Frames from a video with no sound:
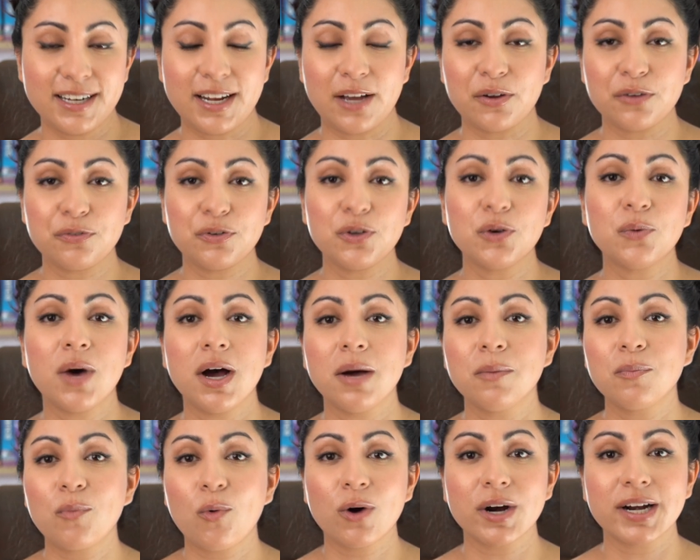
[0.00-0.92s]
Now, if you
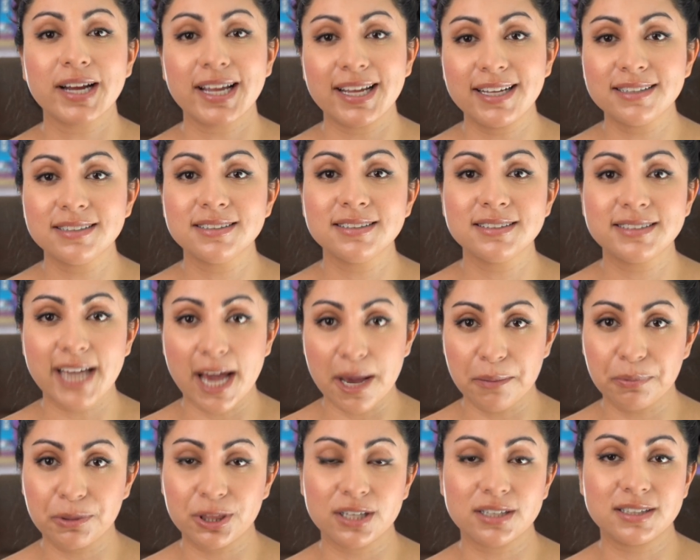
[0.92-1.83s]
want more
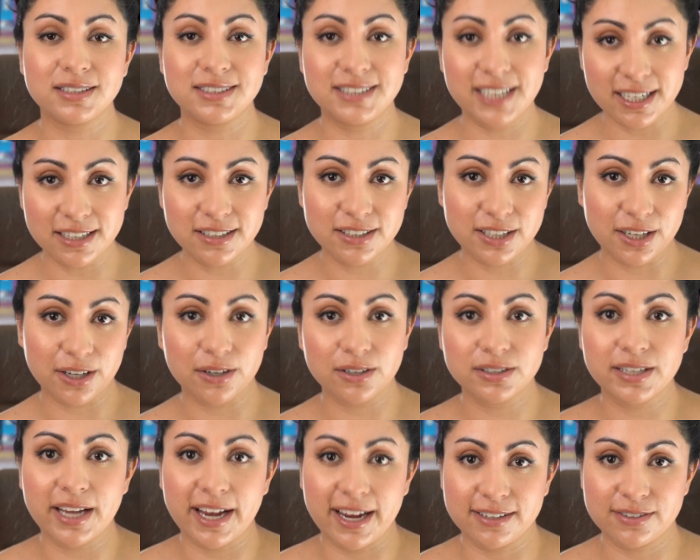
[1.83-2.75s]
in-depth,
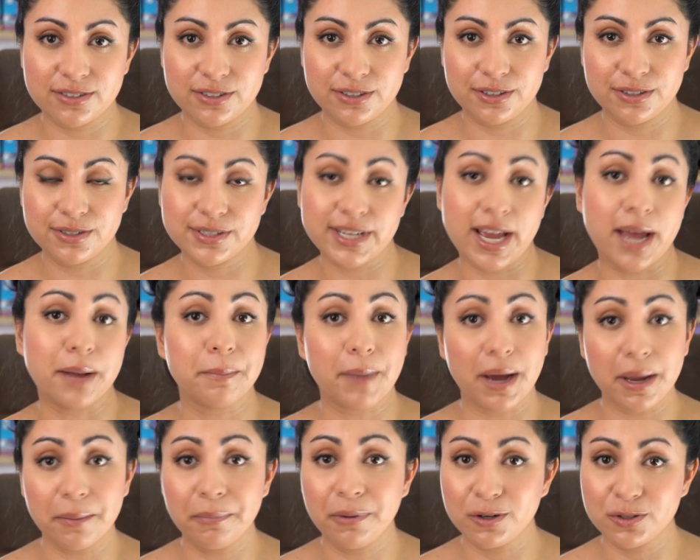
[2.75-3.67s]
detailed answers and
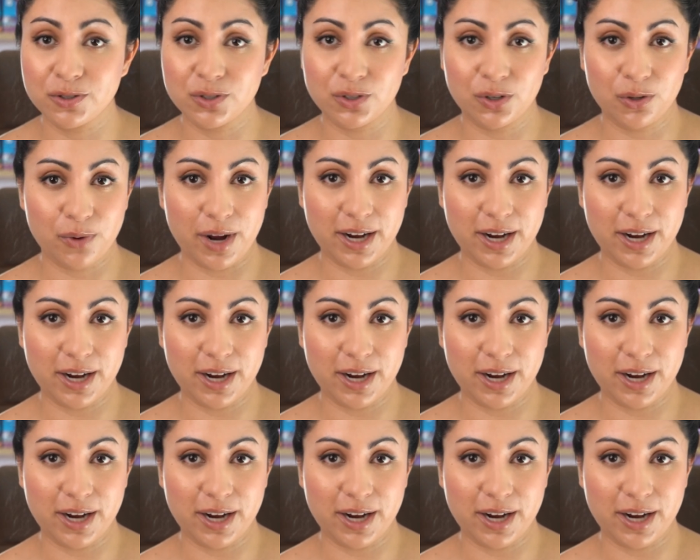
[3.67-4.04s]
my personal